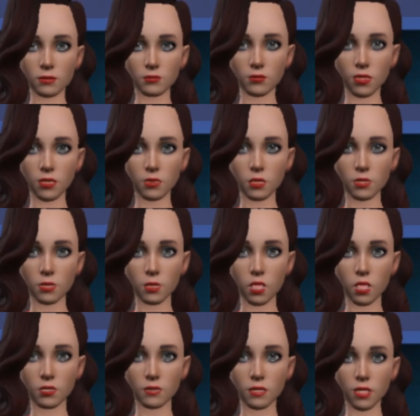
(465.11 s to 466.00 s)
Maybe we
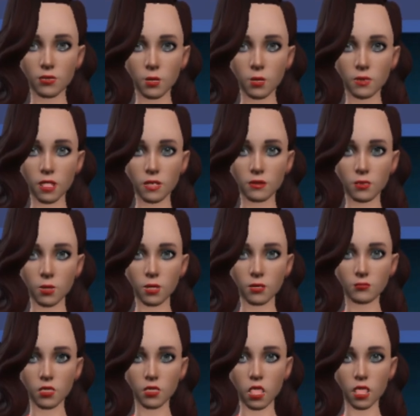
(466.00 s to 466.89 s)
could brainstorm
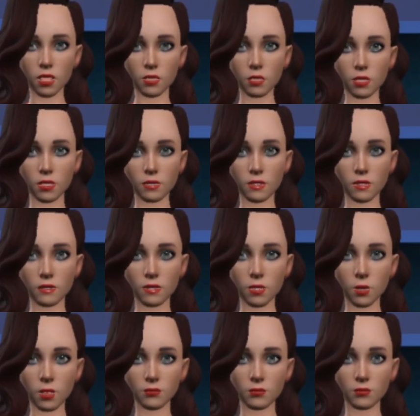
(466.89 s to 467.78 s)
some new ideas for
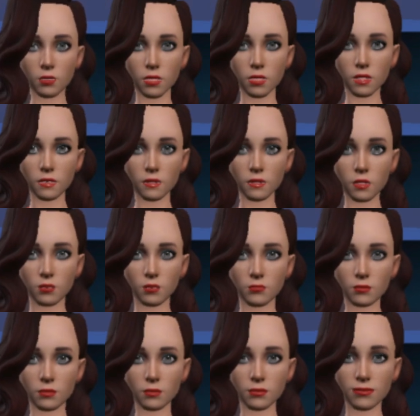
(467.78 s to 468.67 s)
recipes or
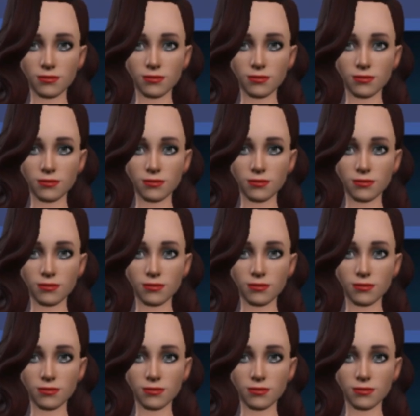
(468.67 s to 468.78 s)
themes?